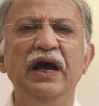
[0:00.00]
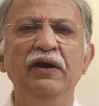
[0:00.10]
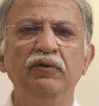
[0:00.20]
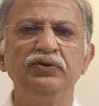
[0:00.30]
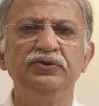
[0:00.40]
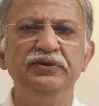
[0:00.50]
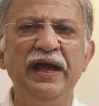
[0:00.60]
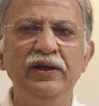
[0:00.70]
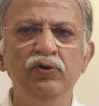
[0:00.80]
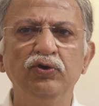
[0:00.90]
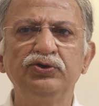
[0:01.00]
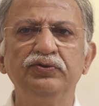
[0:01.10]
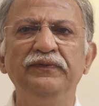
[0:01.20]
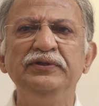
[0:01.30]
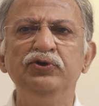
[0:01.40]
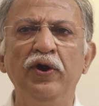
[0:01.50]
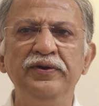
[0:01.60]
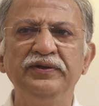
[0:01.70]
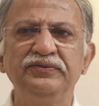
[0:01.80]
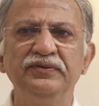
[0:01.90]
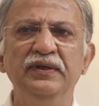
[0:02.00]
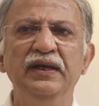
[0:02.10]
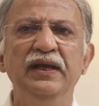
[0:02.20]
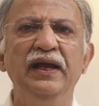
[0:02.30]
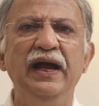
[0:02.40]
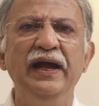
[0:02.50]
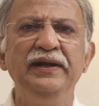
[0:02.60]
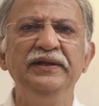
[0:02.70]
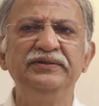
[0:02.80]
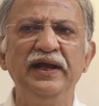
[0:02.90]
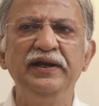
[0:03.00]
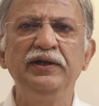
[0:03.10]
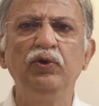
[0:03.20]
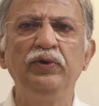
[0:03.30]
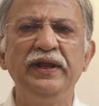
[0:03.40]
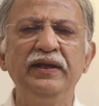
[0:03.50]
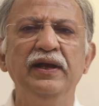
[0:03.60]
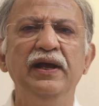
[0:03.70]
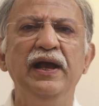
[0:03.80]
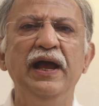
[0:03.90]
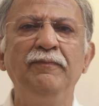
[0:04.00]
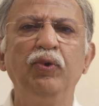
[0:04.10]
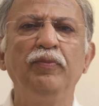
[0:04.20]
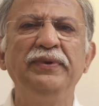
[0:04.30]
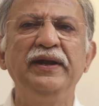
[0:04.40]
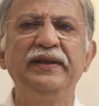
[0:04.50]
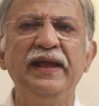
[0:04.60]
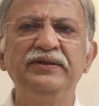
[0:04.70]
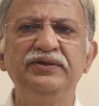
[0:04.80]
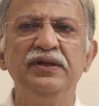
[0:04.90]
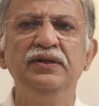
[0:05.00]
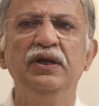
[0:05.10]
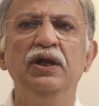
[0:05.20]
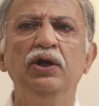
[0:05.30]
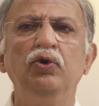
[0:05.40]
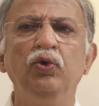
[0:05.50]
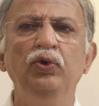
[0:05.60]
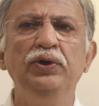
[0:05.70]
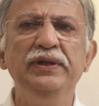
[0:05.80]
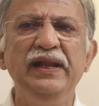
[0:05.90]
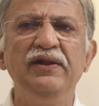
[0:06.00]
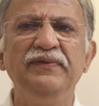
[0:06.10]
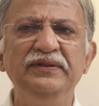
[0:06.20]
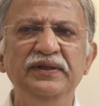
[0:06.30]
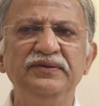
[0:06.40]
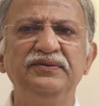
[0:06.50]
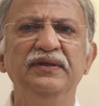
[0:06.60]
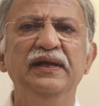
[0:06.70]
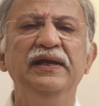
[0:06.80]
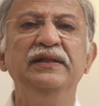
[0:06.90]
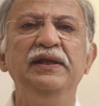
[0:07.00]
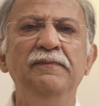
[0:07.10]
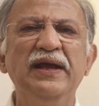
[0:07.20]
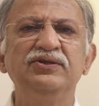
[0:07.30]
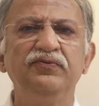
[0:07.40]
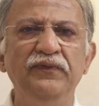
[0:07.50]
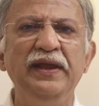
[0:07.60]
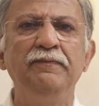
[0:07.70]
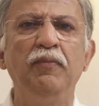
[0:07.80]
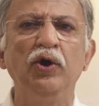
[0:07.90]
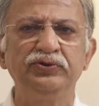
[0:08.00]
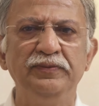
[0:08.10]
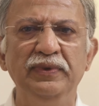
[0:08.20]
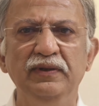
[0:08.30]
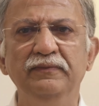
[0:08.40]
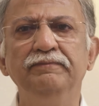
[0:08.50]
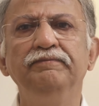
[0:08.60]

I was diagnosed with jaundice, I decided to take appropriate action to deal with this in the best way possible.